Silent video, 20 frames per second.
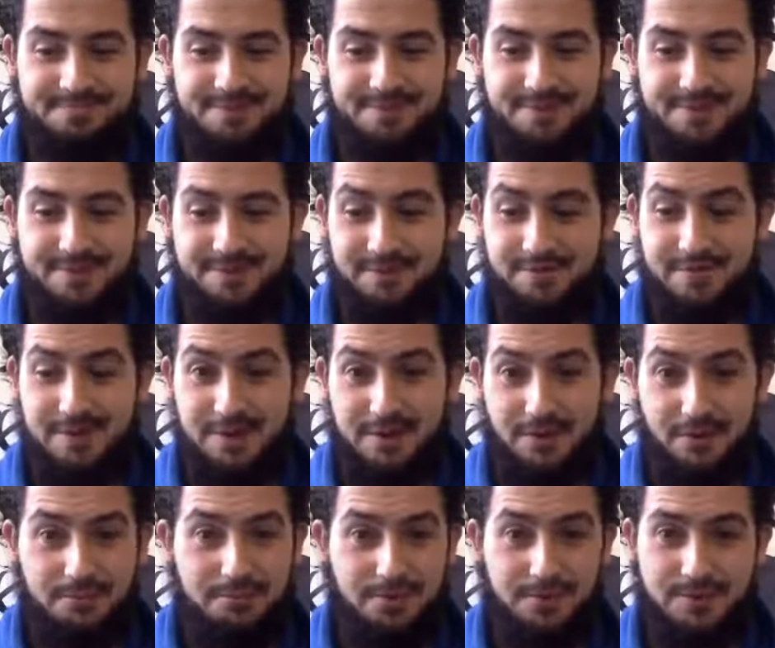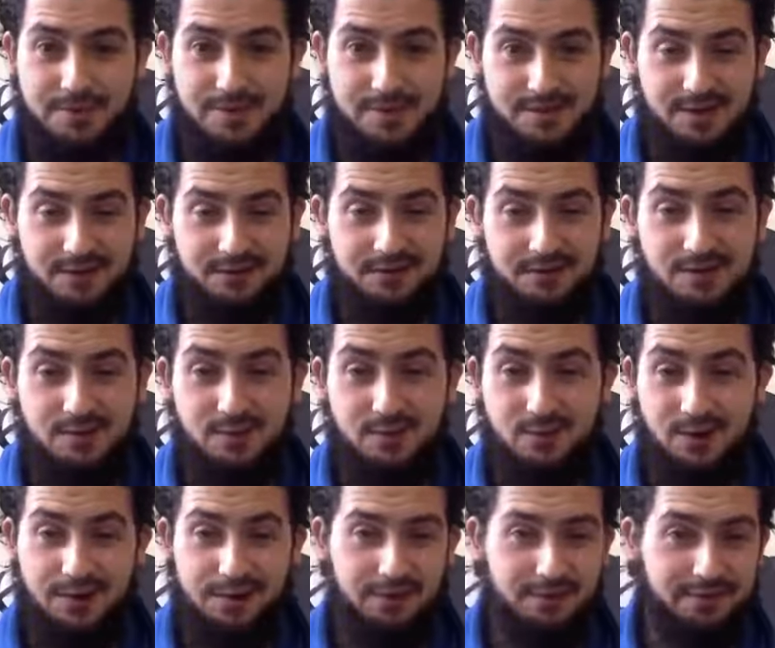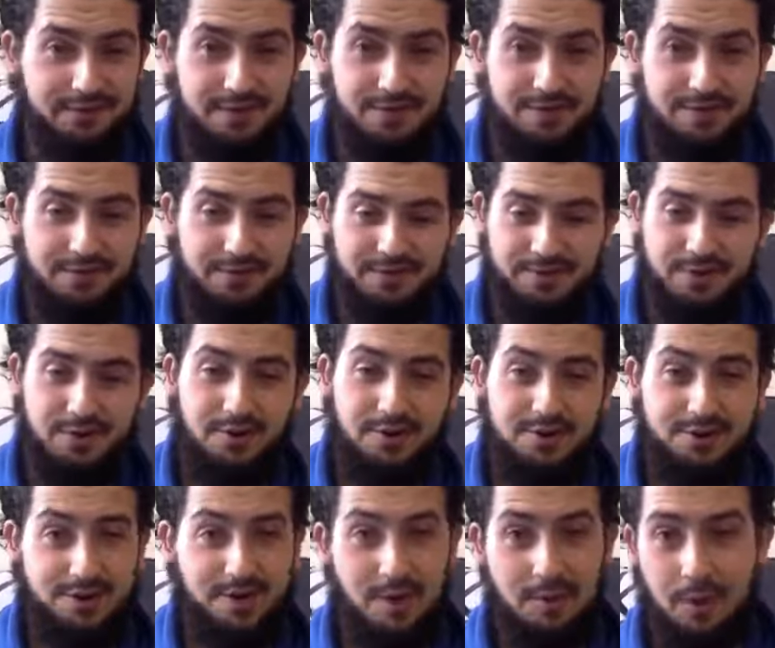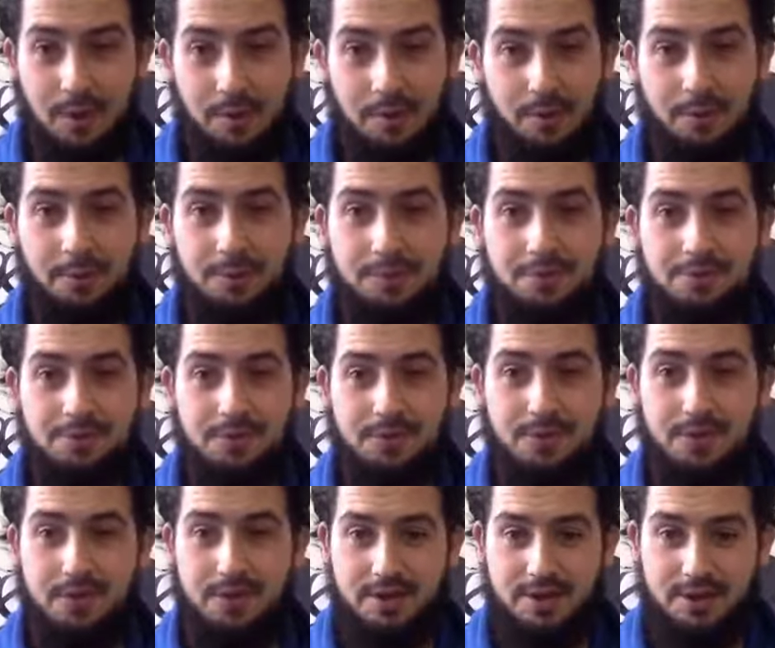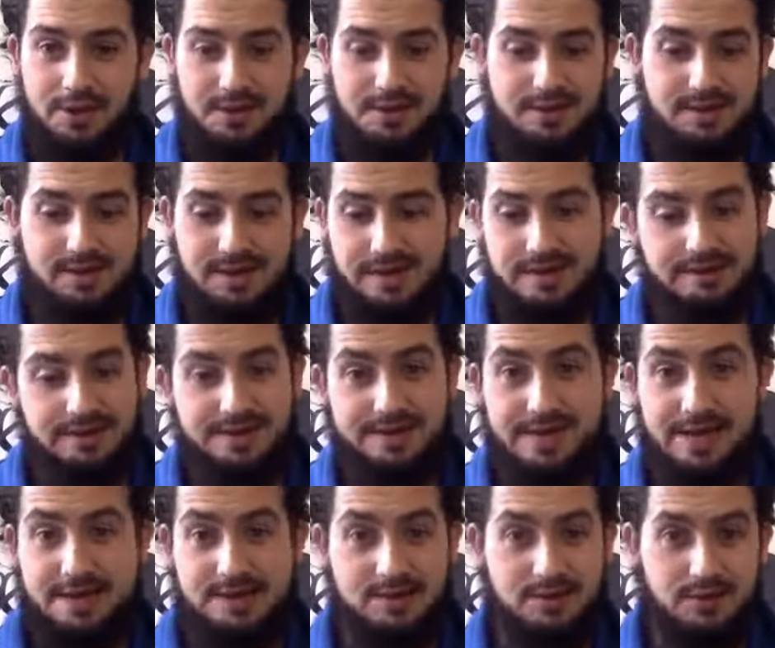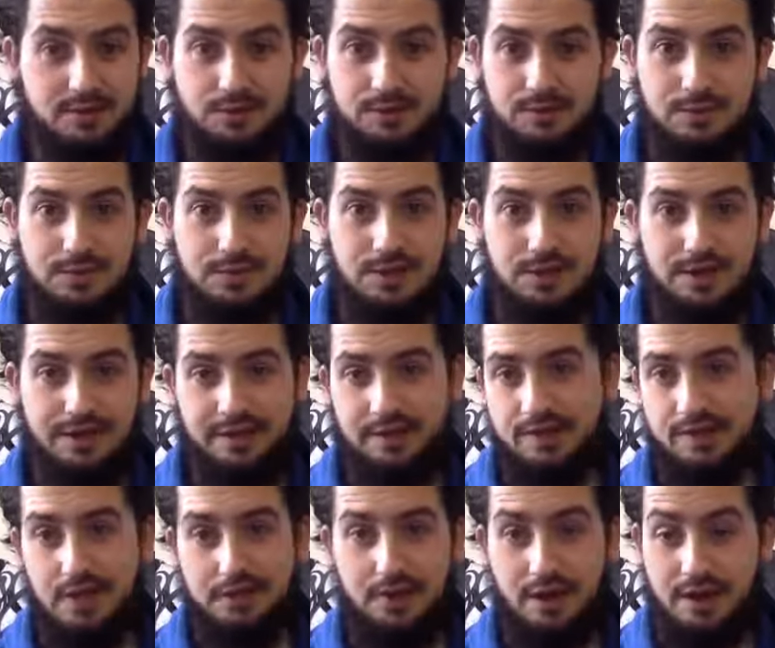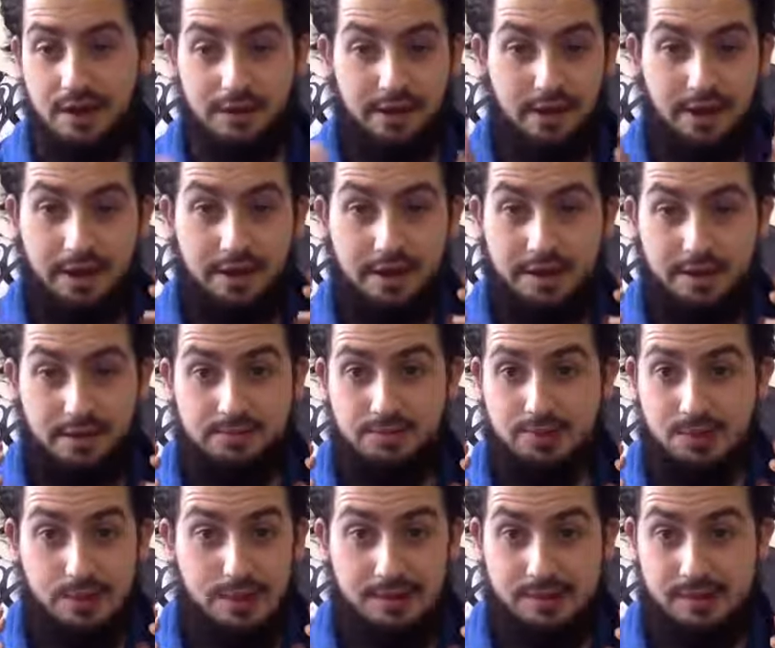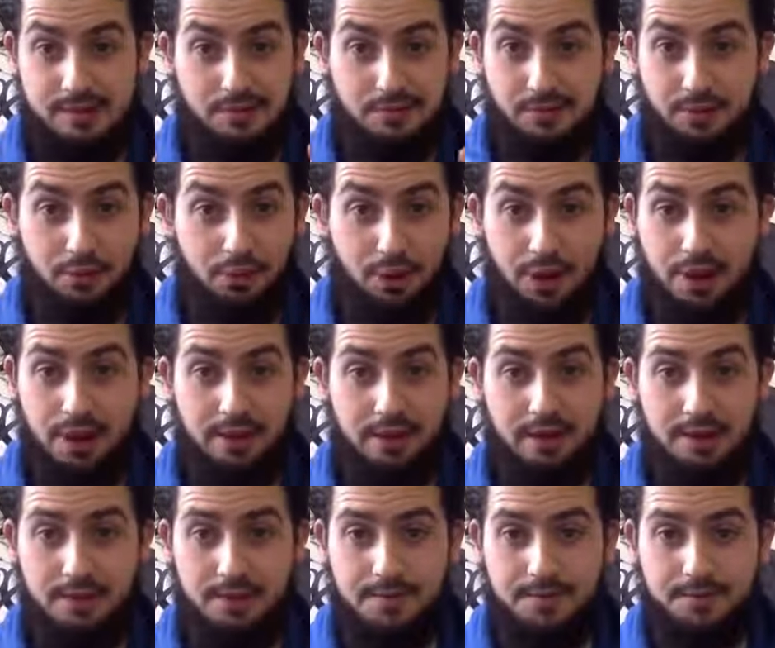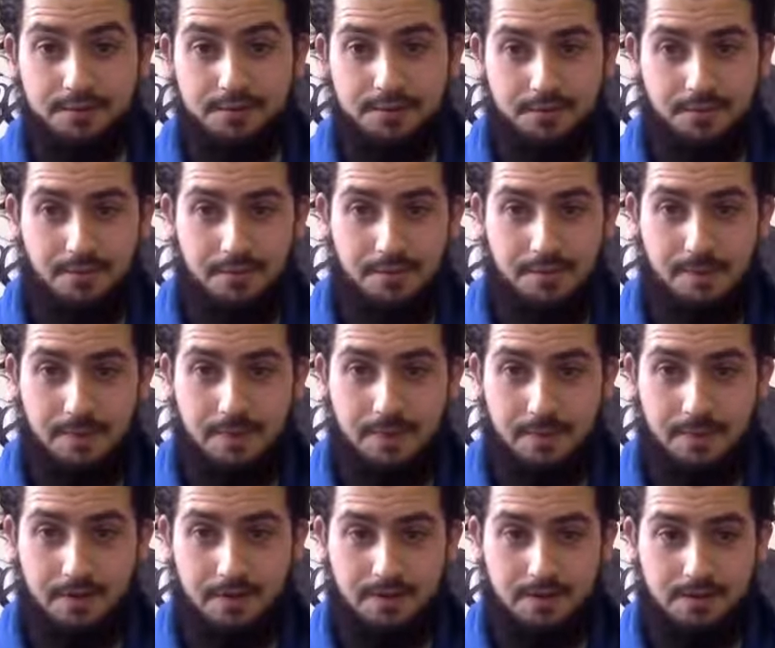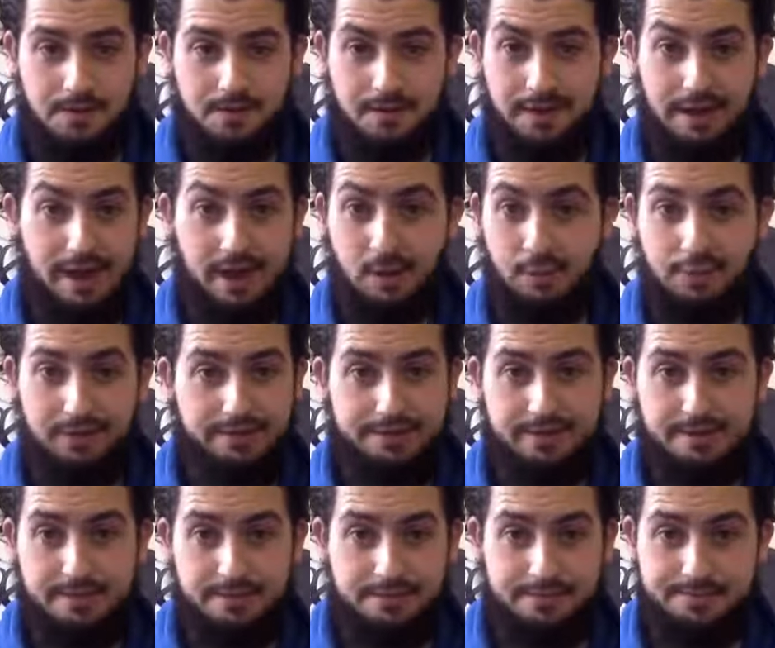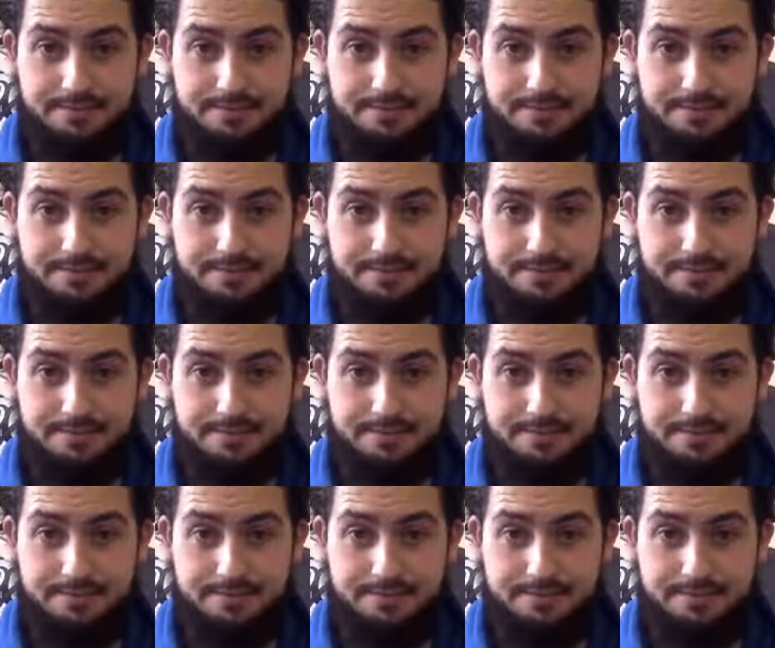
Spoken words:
so from then on, most days after school, after college, I'd come home, I'd sit down at my desk to do some studying and stuff, and I'd end up just listening to the Quran for hours.